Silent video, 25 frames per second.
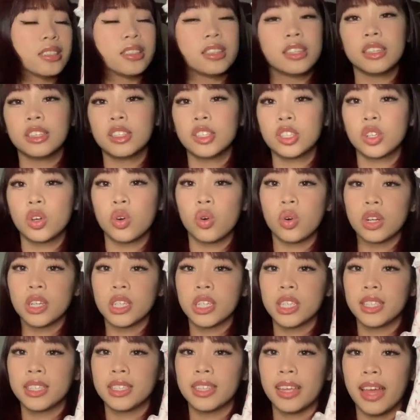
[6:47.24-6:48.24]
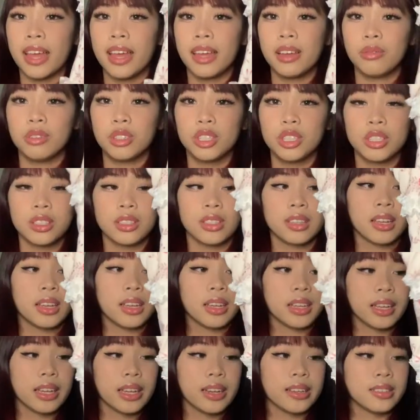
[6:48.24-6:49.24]
this corset, which is,
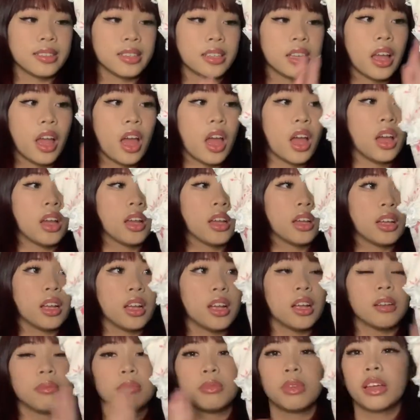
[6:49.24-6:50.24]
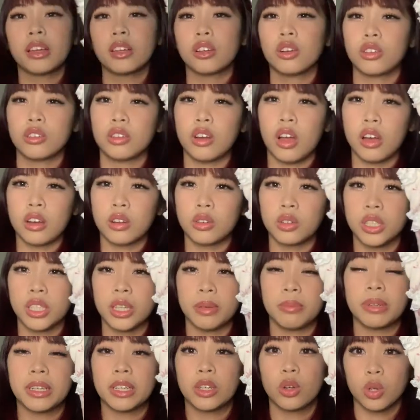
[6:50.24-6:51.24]
can I say, like not
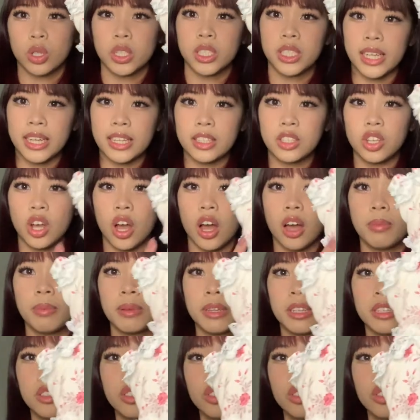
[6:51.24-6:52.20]
corset but corset top, and it's